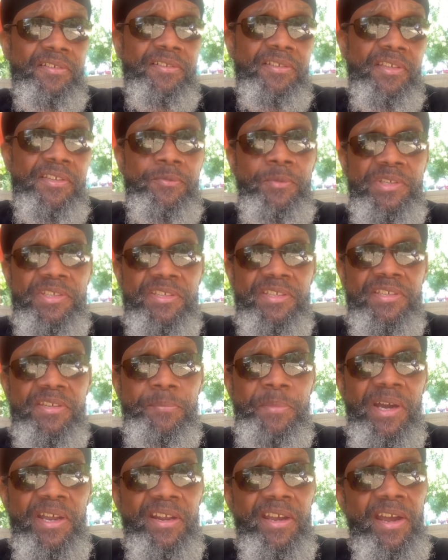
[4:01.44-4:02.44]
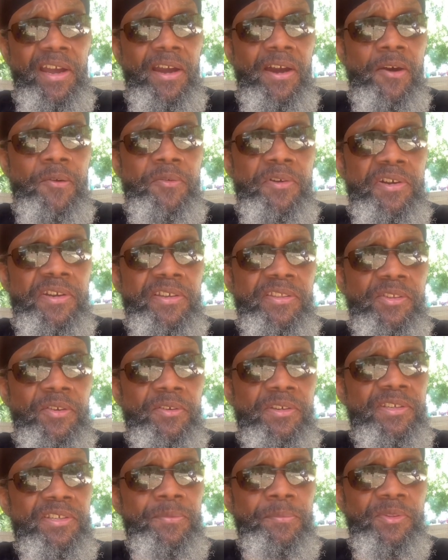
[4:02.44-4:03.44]
which is about an hour and
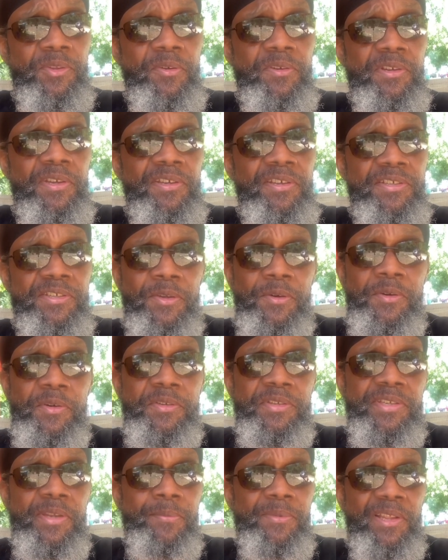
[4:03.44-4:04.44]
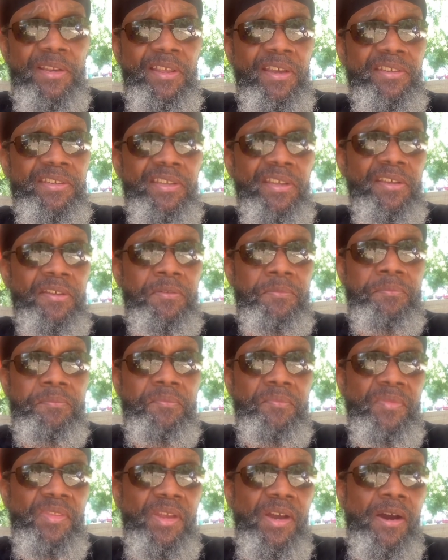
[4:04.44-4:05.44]
30 or so, something like that,
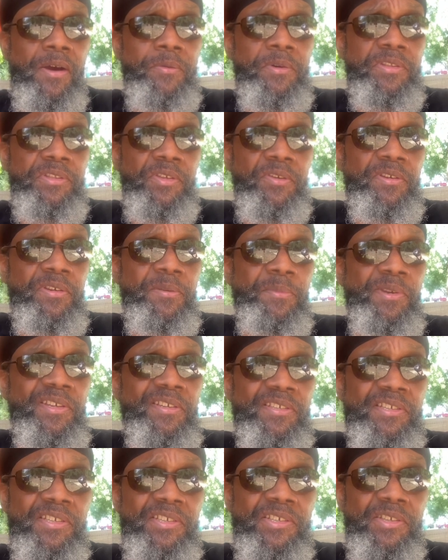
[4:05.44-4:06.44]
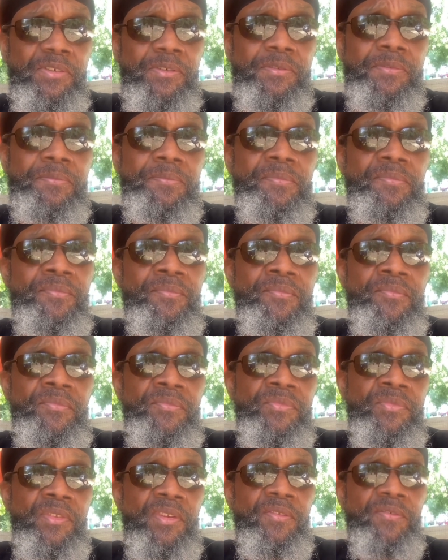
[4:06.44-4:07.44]
hour and 30 minutes or so
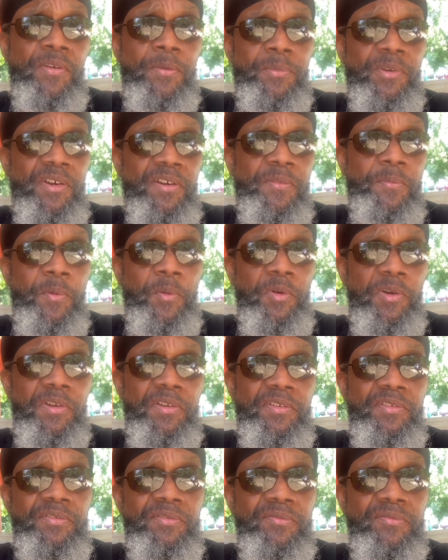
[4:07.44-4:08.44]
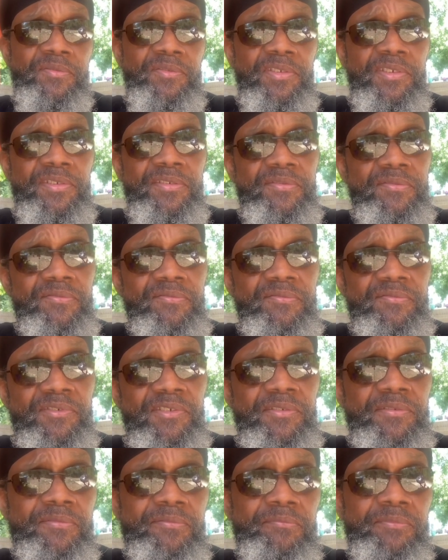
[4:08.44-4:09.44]
from Gulfport,
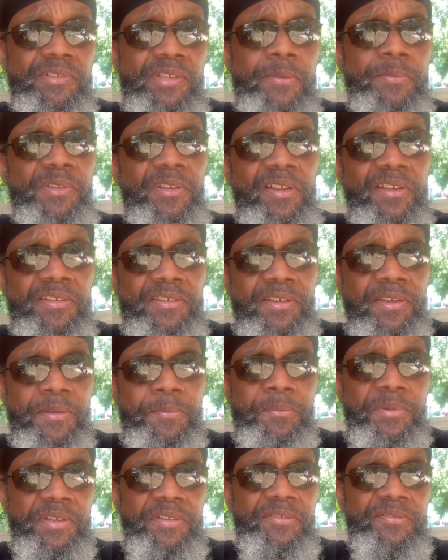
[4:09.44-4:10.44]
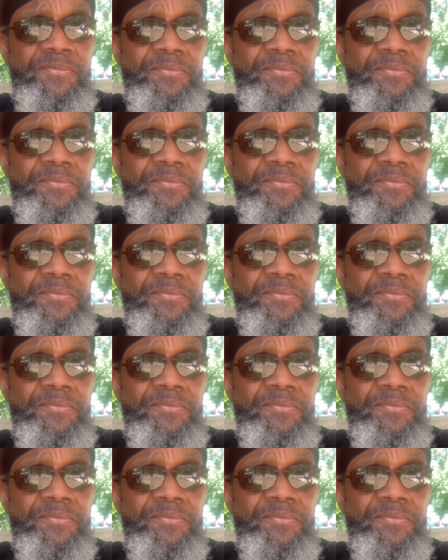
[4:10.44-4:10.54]
something like that. But,